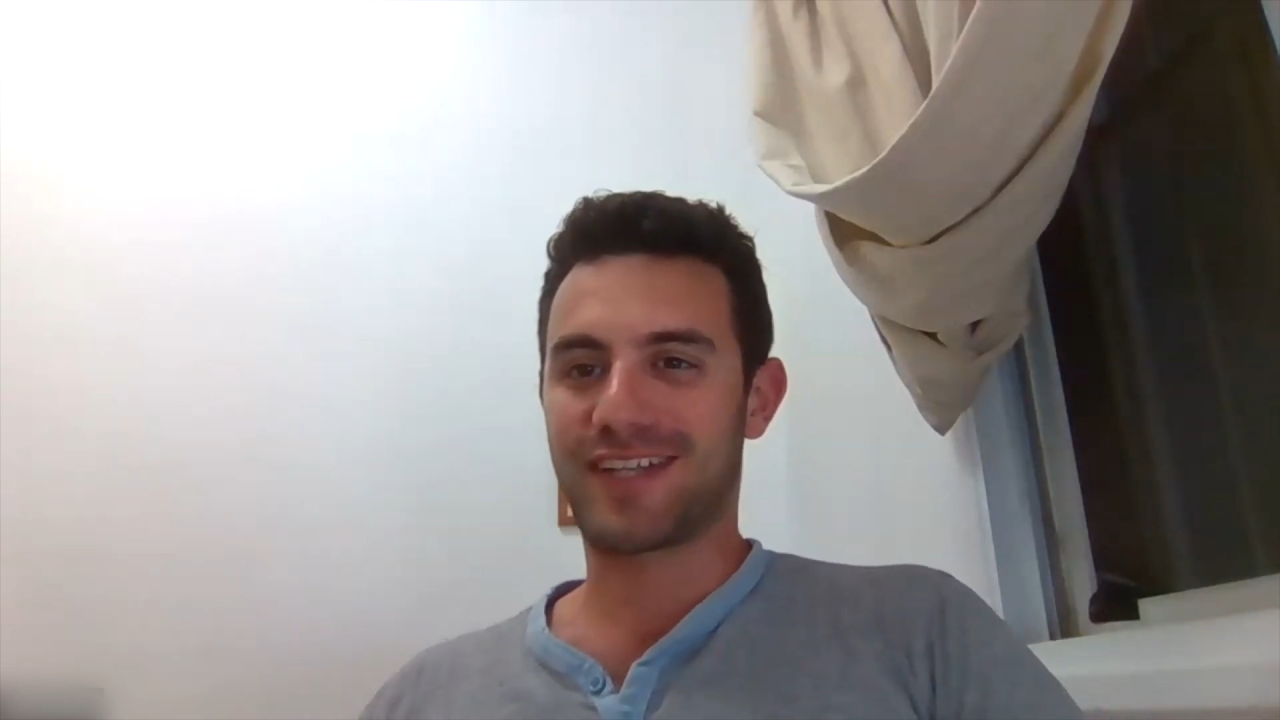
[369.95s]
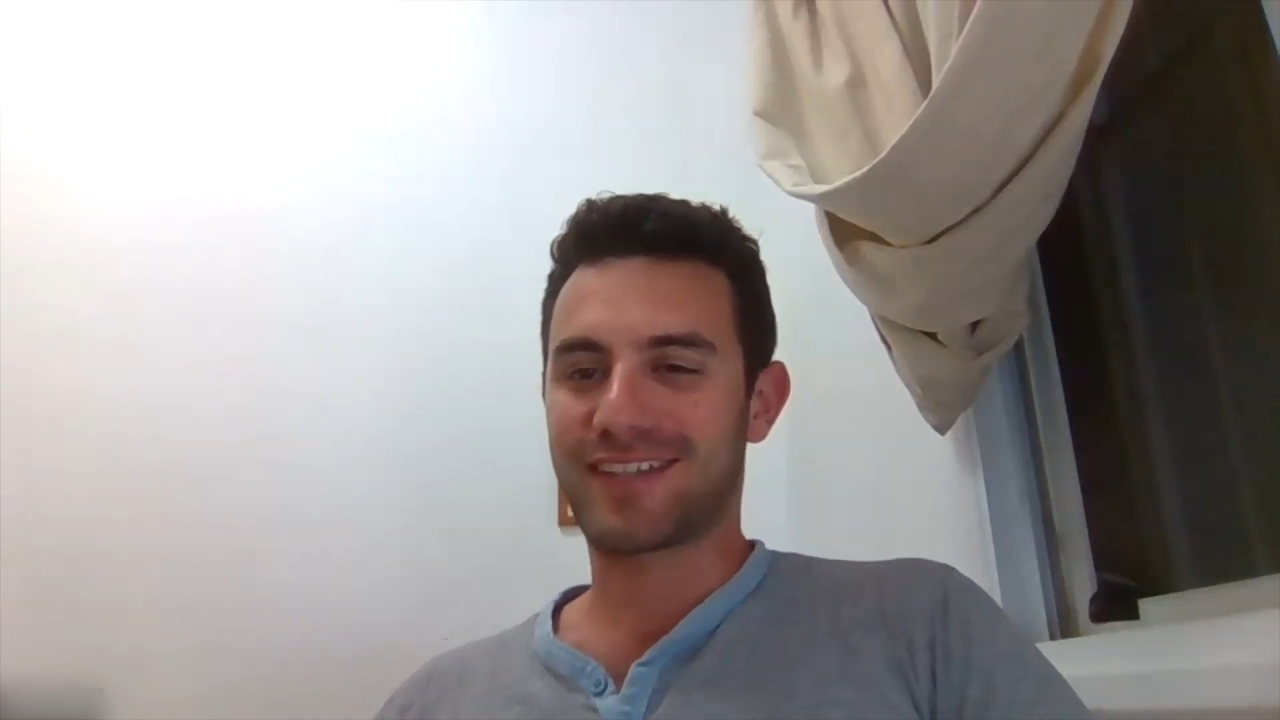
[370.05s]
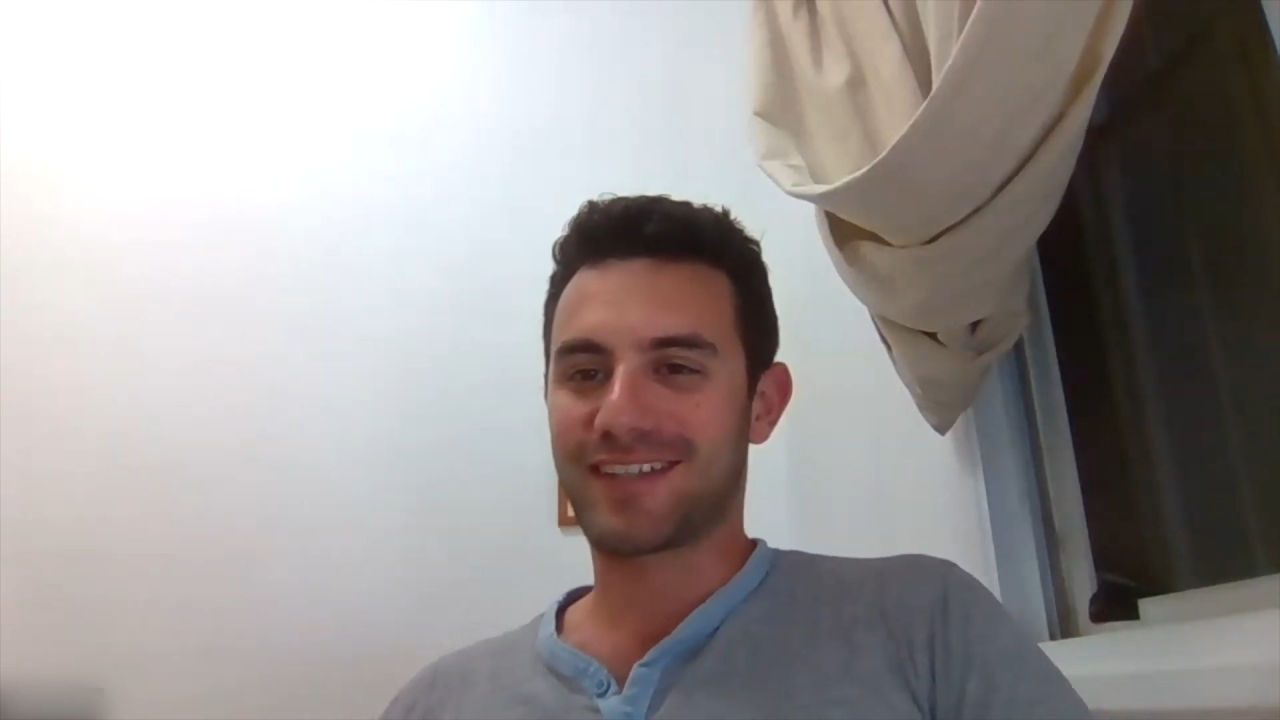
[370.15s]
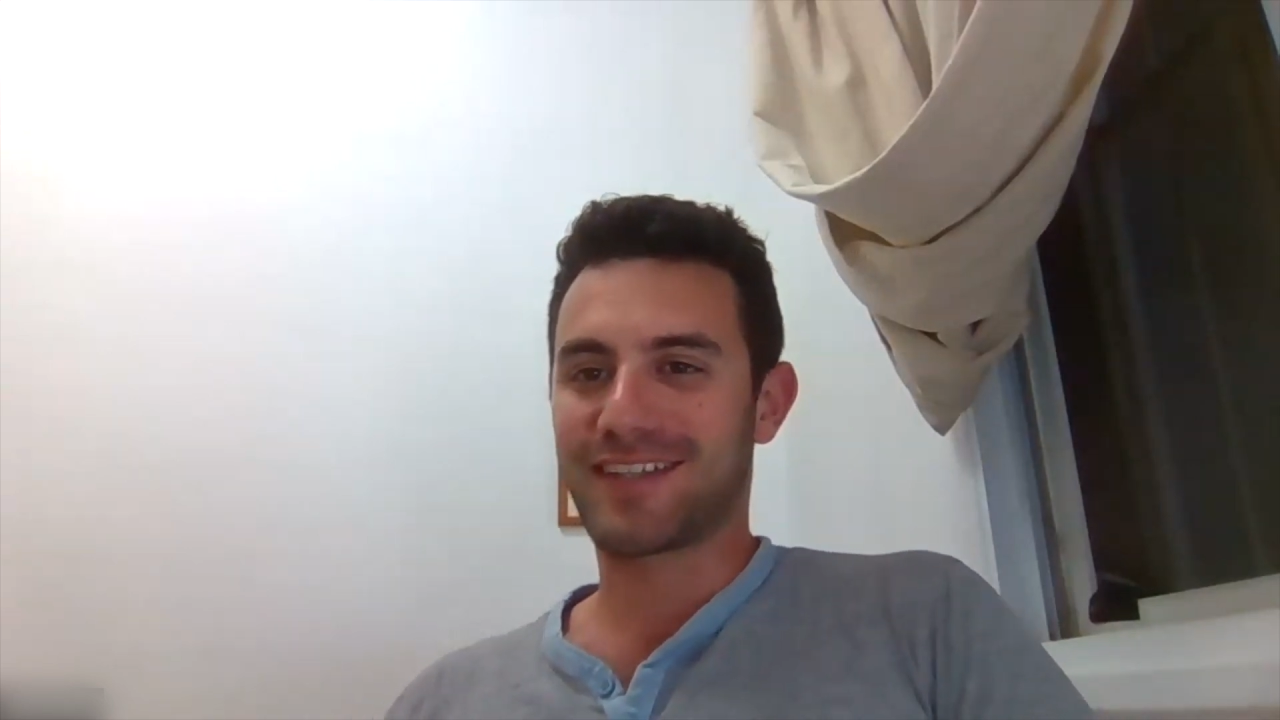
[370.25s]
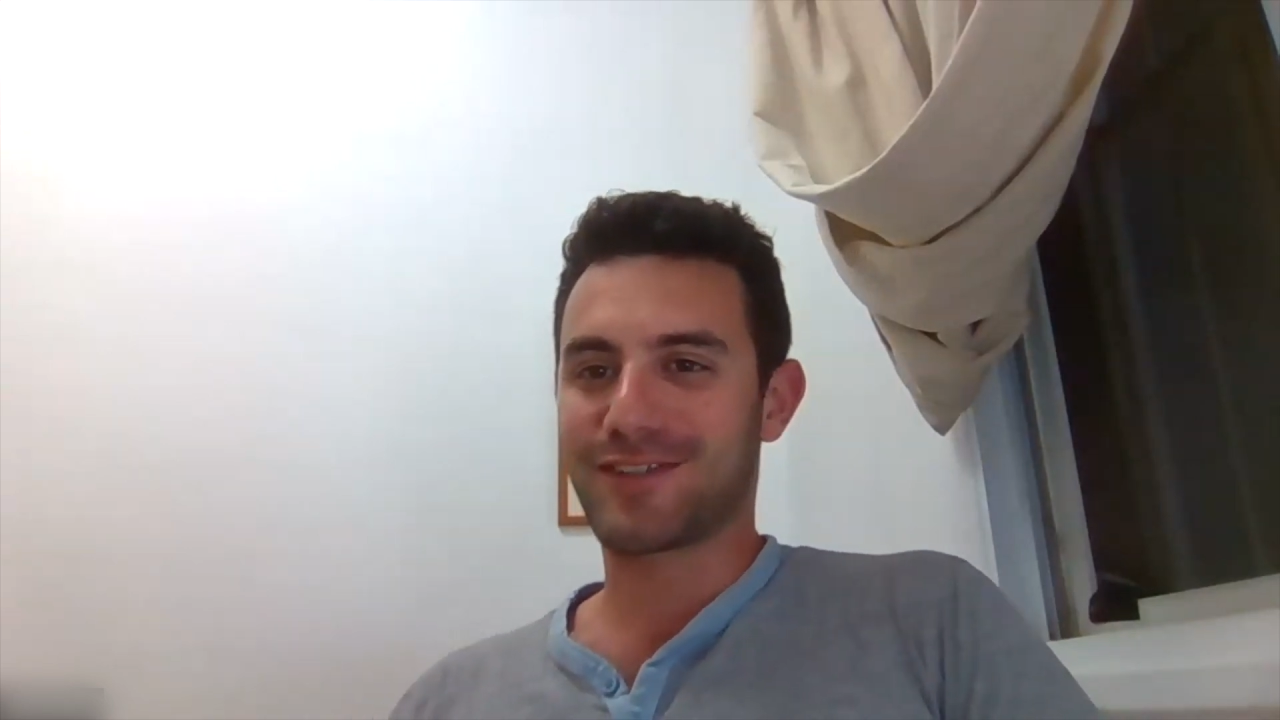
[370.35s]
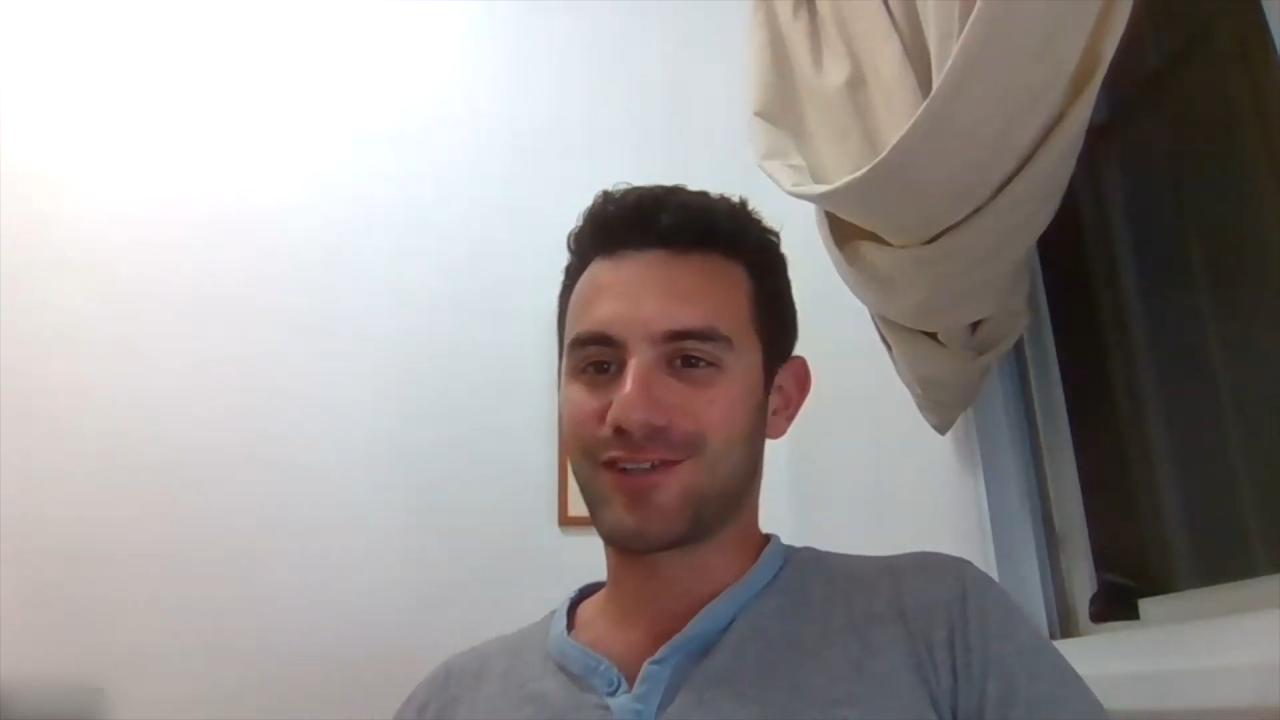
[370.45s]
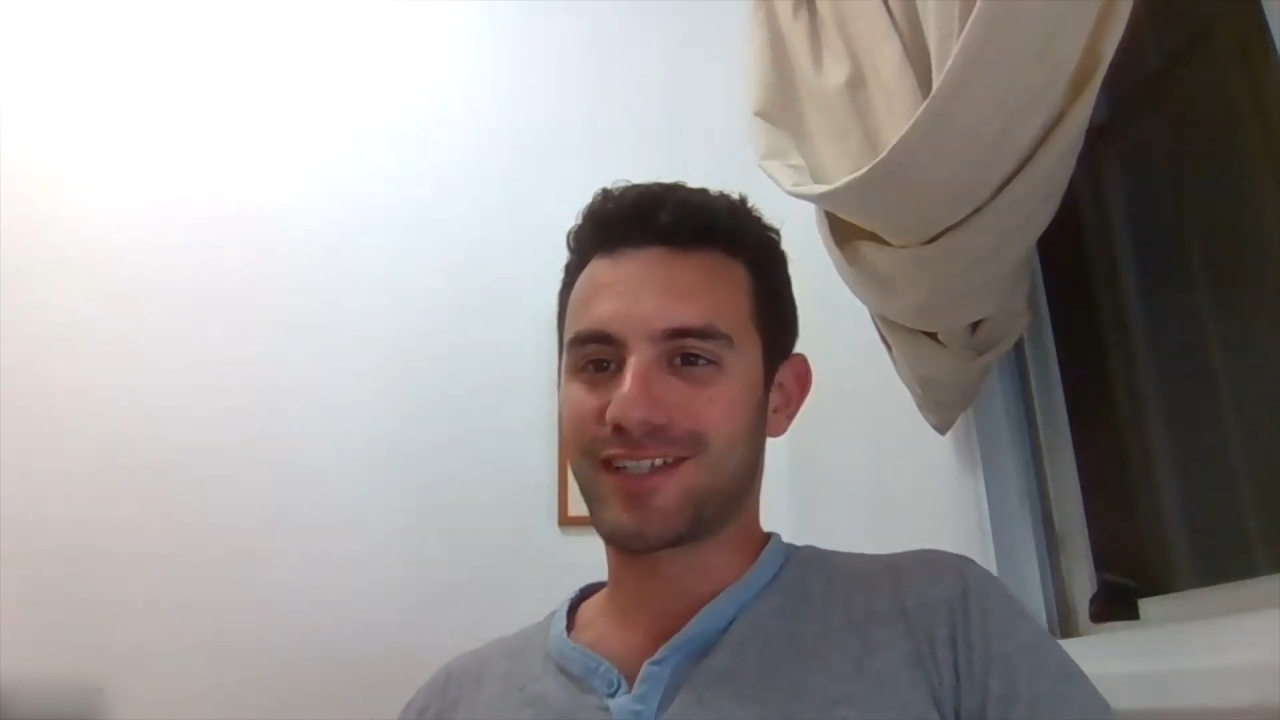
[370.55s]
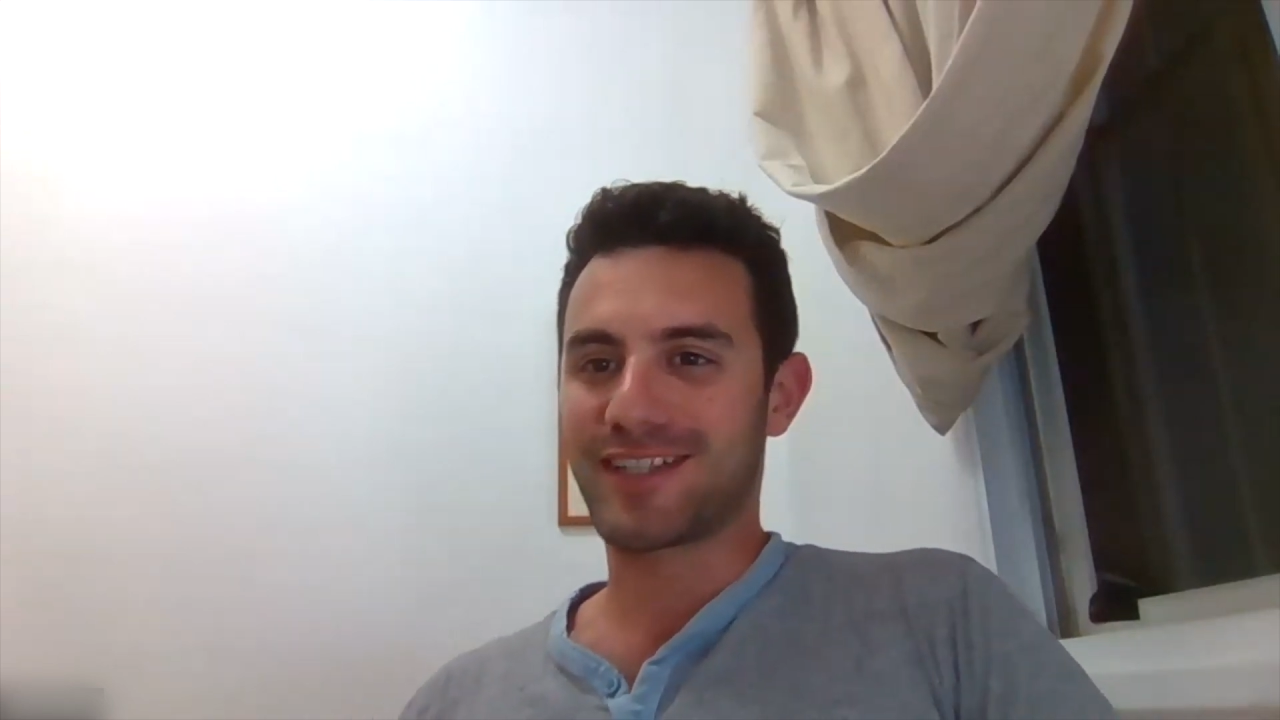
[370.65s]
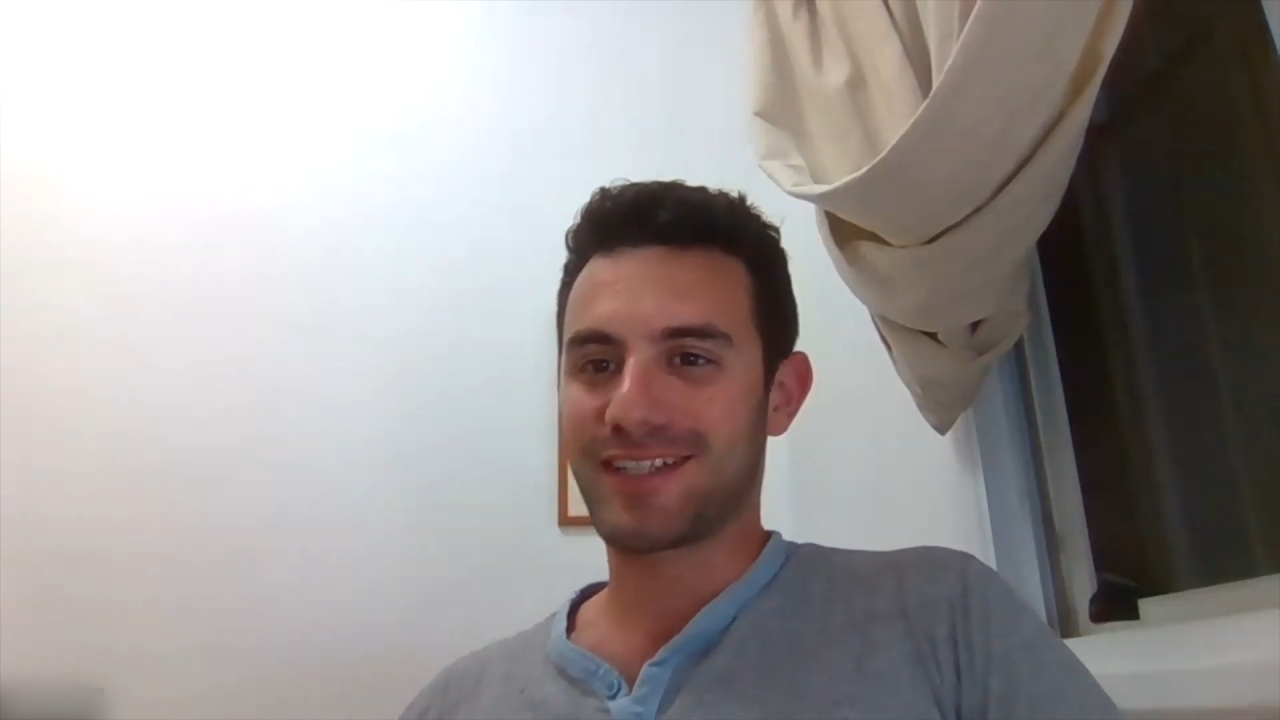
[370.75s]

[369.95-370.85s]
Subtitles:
getting annoyed,